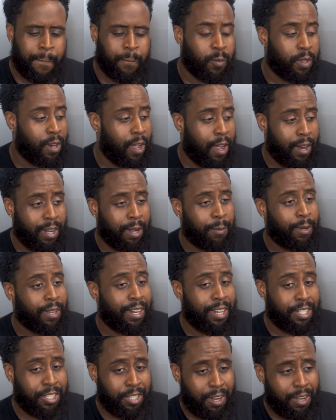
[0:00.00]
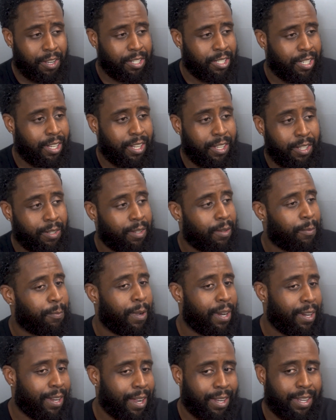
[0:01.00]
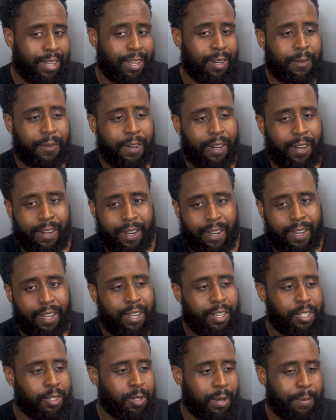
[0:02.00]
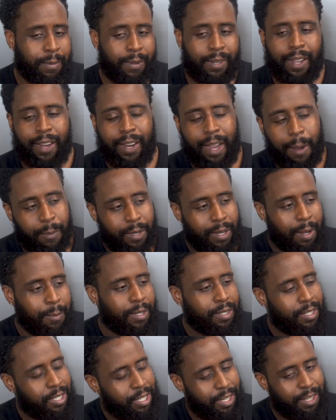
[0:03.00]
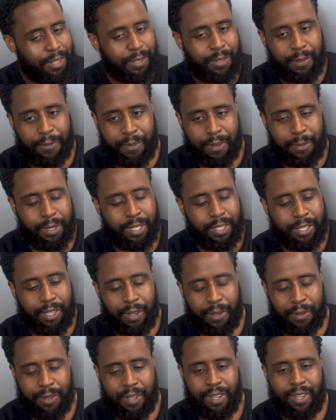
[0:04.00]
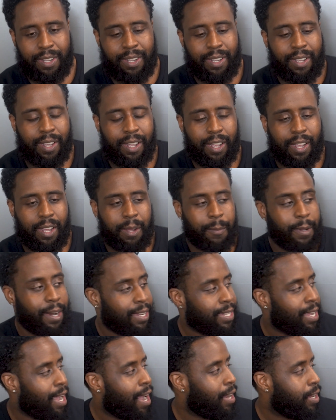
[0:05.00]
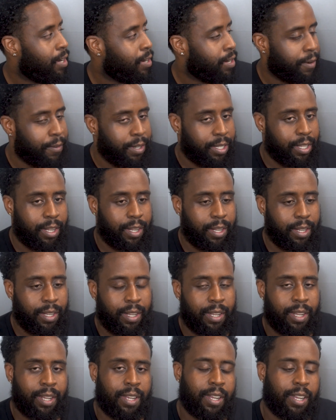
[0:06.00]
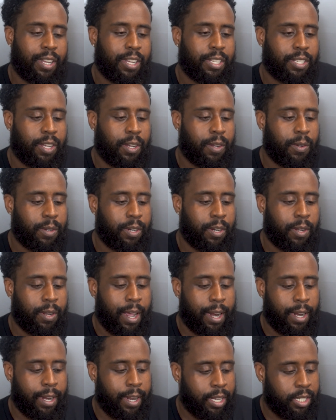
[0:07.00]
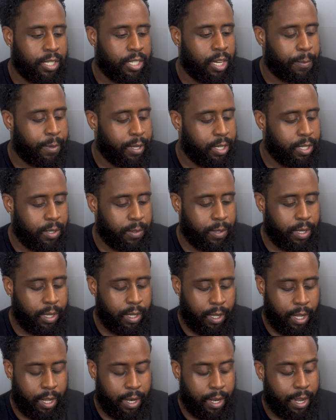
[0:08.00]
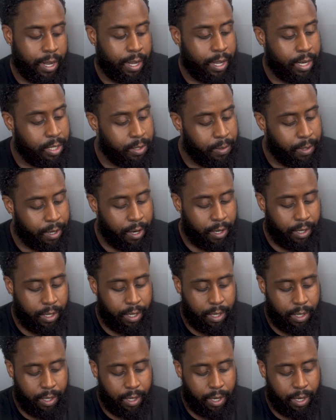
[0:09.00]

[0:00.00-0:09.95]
Nah, nigga, I'm looking at y'all. Shit, buddy got a kid over here, nigga. He tripping. Like, I'm a chill. You feel me? So, and that's how I learned everything. And so, a lot of niggas jump into it and then they get into it early